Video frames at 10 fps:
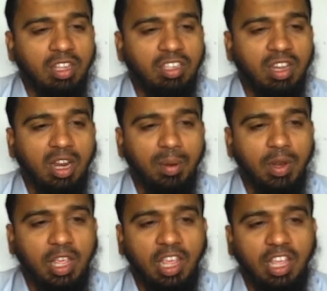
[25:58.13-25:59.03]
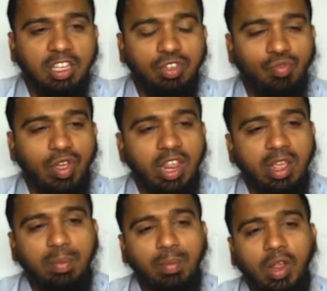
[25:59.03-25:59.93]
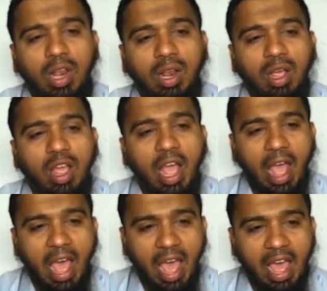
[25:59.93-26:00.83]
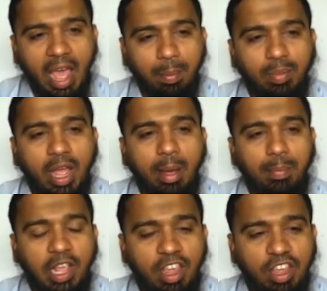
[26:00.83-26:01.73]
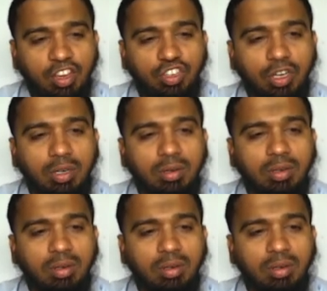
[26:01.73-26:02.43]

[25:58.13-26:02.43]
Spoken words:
Script is variable app application